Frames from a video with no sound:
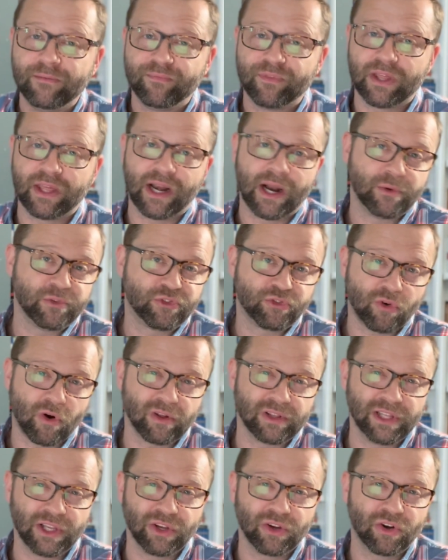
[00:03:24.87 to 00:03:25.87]
then I would
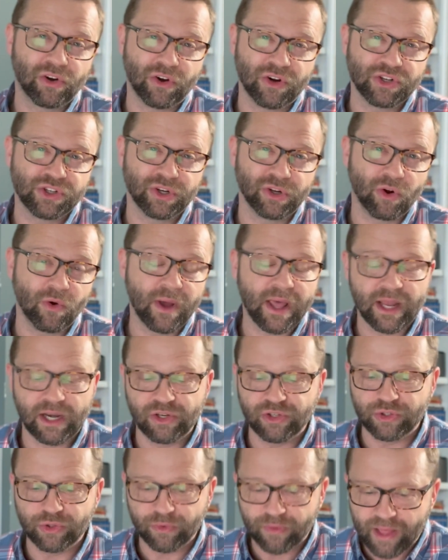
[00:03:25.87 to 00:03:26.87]
strongly encourage you to go ahead
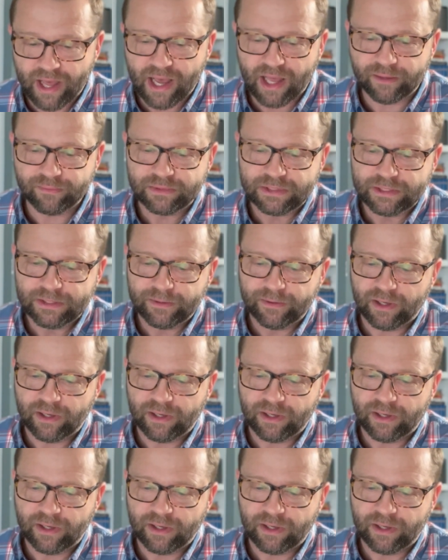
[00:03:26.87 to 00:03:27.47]
and do that.